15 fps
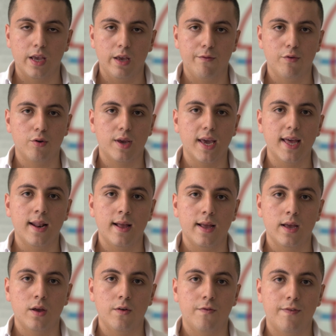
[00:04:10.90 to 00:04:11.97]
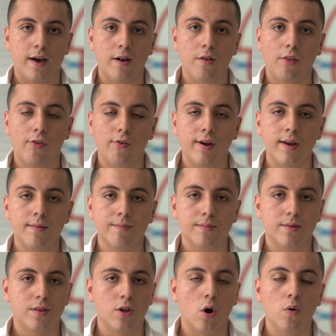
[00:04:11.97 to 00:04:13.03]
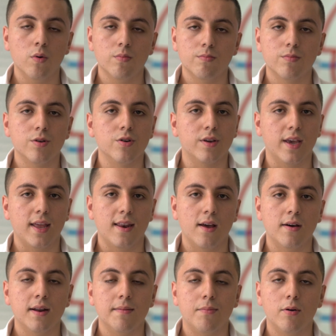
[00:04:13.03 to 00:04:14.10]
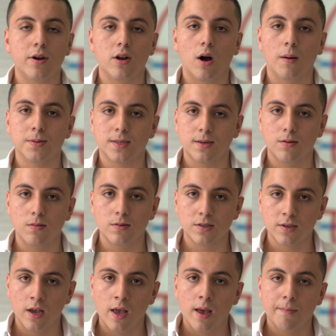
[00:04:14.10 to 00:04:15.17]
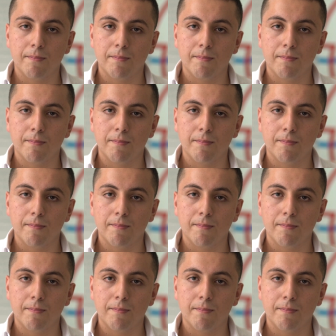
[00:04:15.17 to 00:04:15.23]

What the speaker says: If you get a Phantom 3, no, you cannot avoid obstacles.